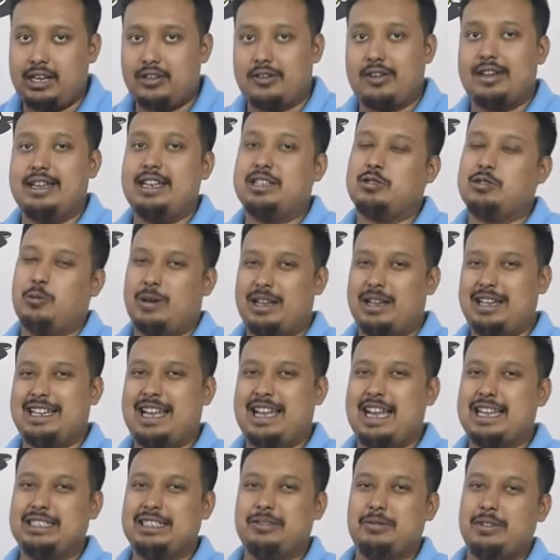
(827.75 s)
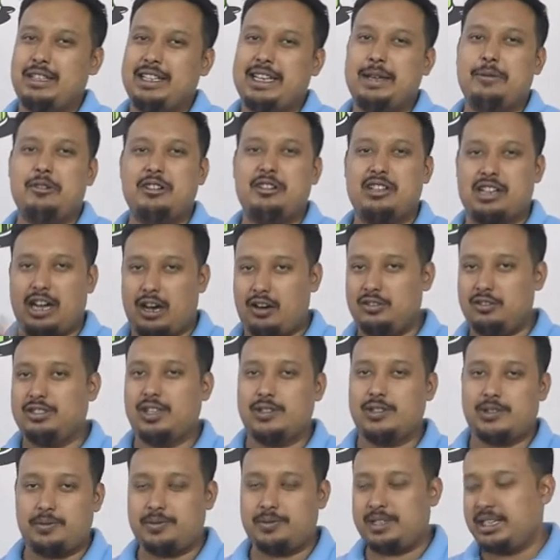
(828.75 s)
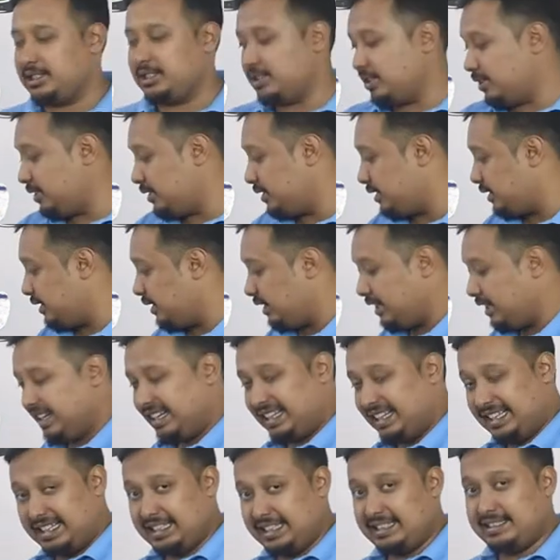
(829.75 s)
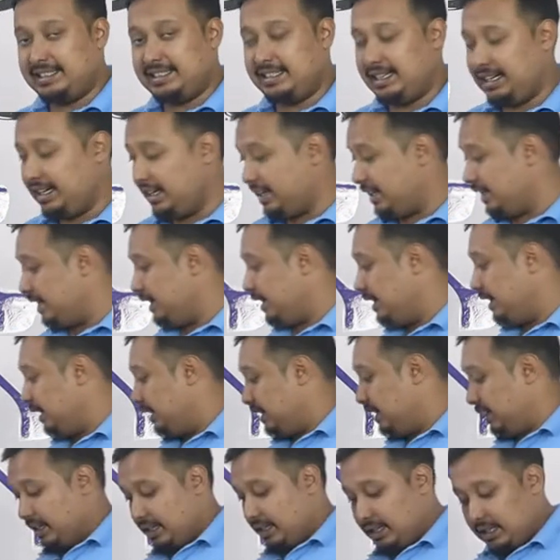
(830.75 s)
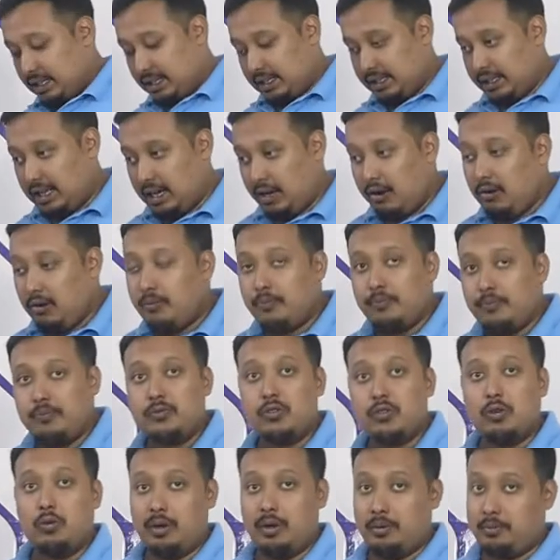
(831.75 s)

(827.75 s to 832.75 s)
So this 1 kg will give you thousands of t-shirts easily. Now we'll